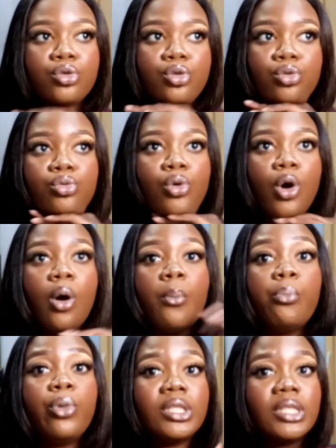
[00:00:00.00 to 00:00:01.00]
too,
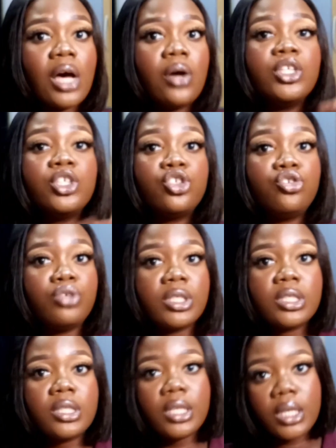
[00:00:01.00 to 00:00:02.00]
but now it's
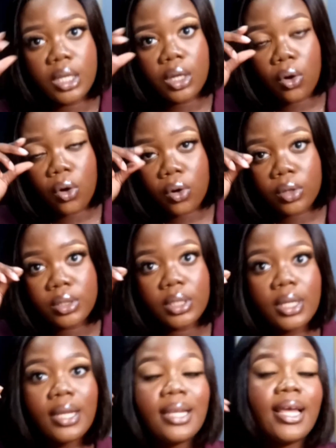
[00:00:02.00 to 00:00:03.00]
strictly
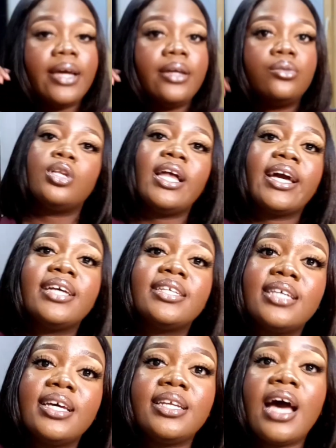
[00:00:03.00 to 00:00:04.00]
online. So like I
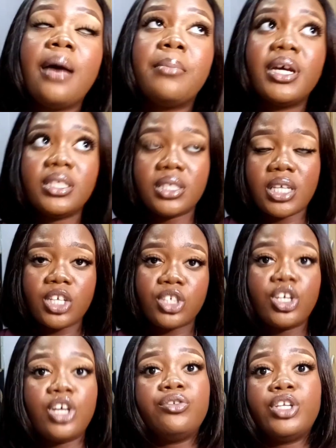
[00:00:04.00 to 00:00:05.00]
said, I'm an
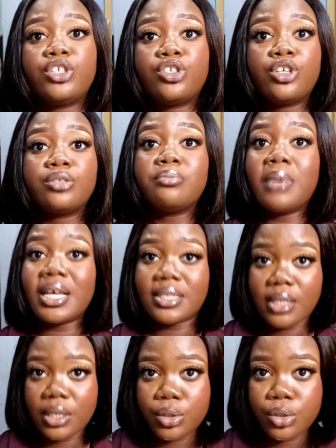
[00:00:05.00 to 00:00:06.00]
international relations
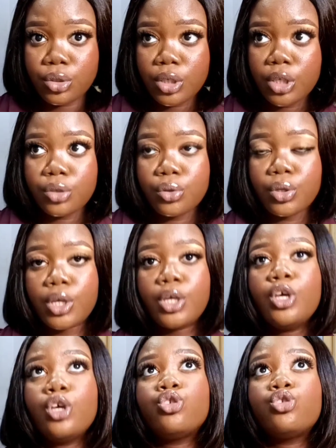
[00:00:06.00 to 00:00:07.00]
master's student.
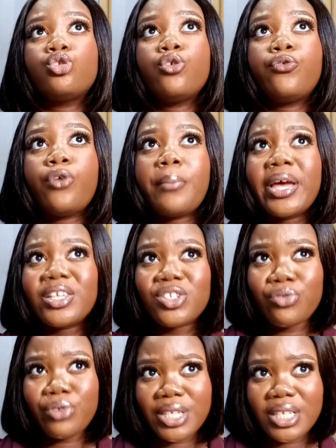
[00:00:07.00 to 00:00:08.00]
Okay, so for my
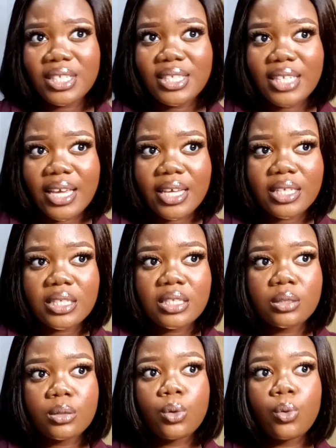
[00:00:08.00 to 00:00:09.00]
screening
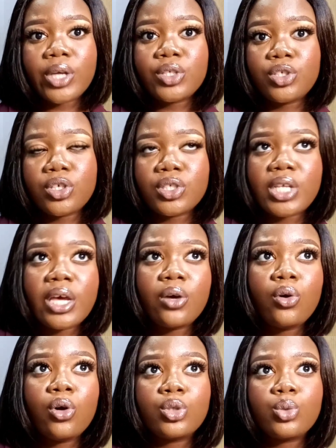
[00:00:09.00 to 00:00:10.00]
test, the questions I
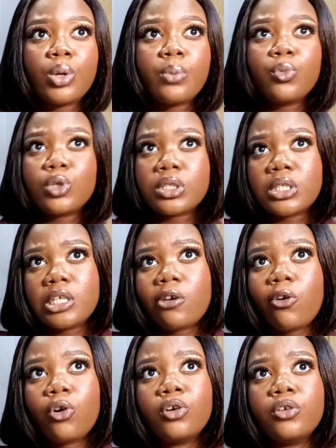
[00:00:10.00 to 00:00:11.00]
got were mostly
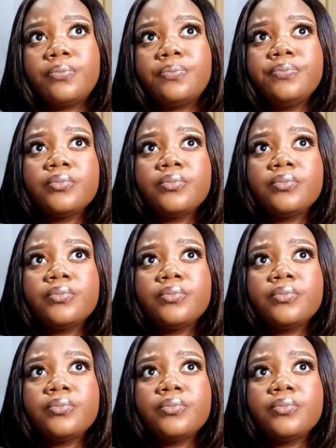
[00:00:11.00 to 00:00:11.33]
on